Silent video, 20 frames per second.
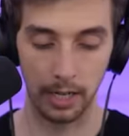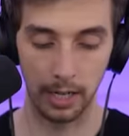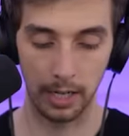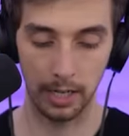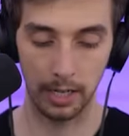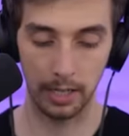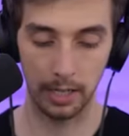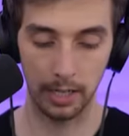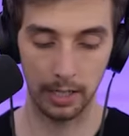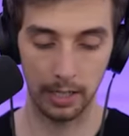
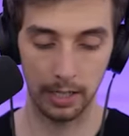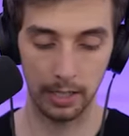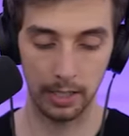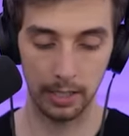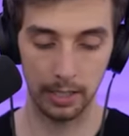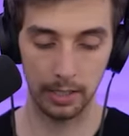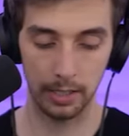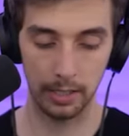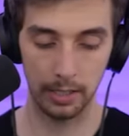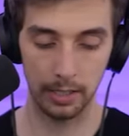
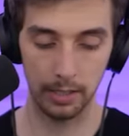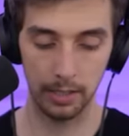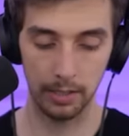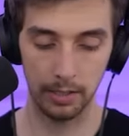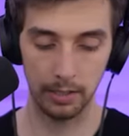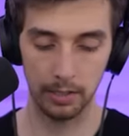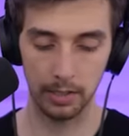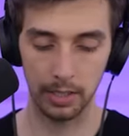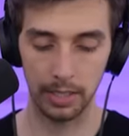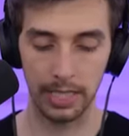
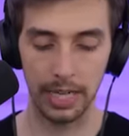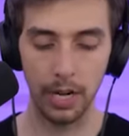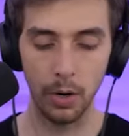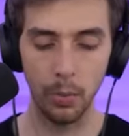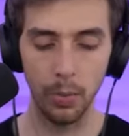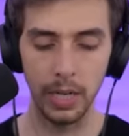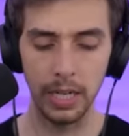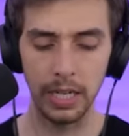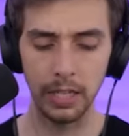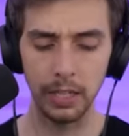And
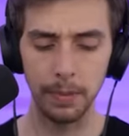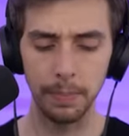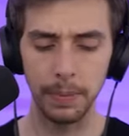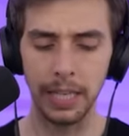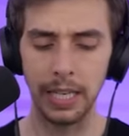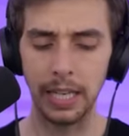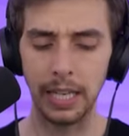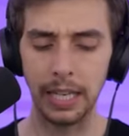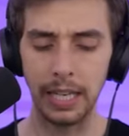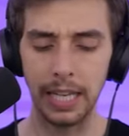now we need to
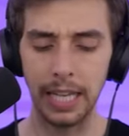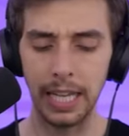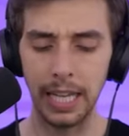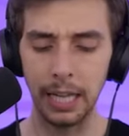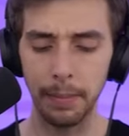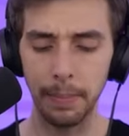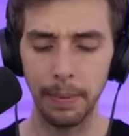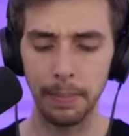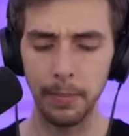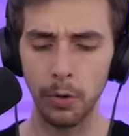be a
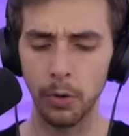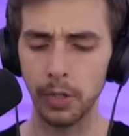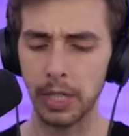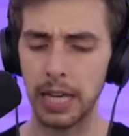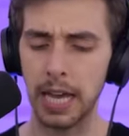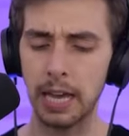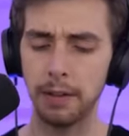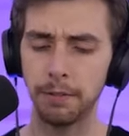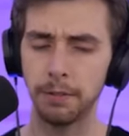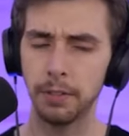little bit more
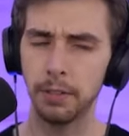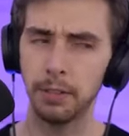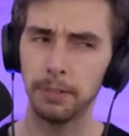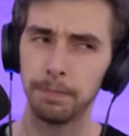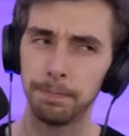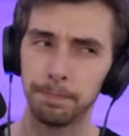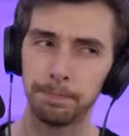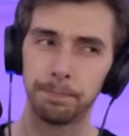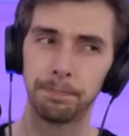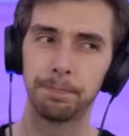careful.
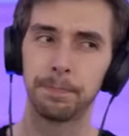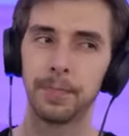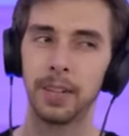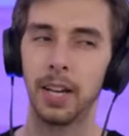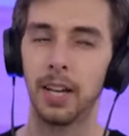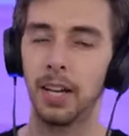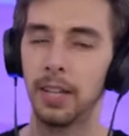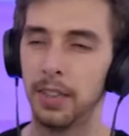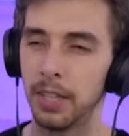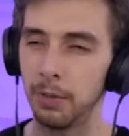
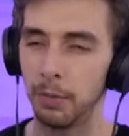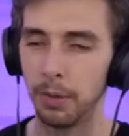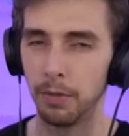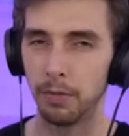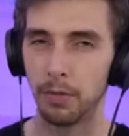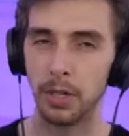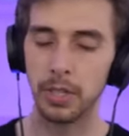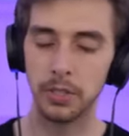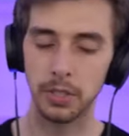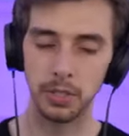I think
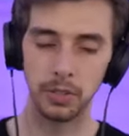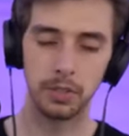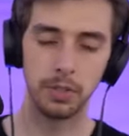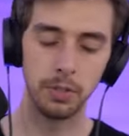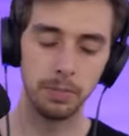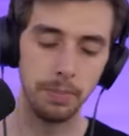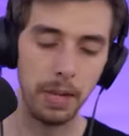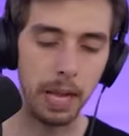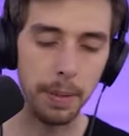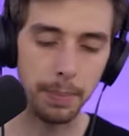we've risen
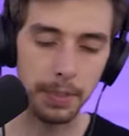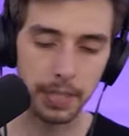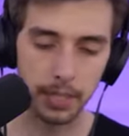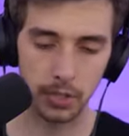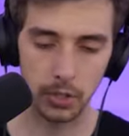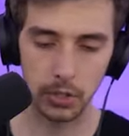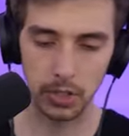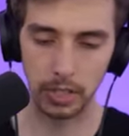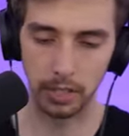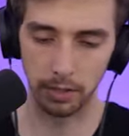to maybe the
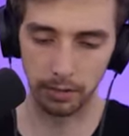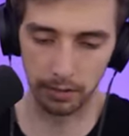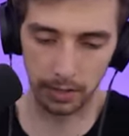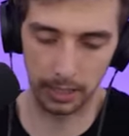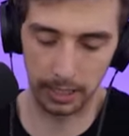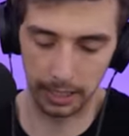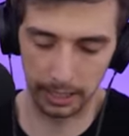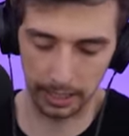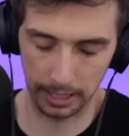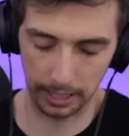Silver
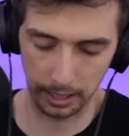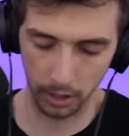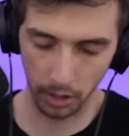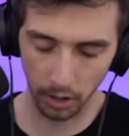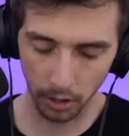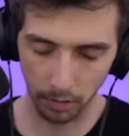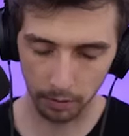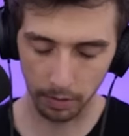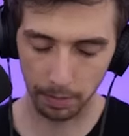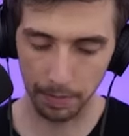League. I
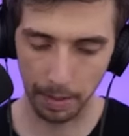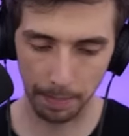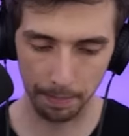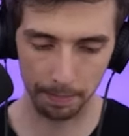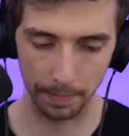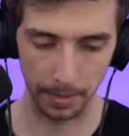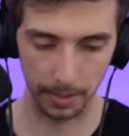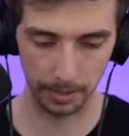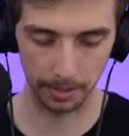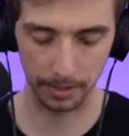can't
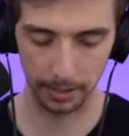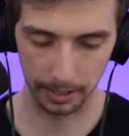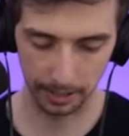remember.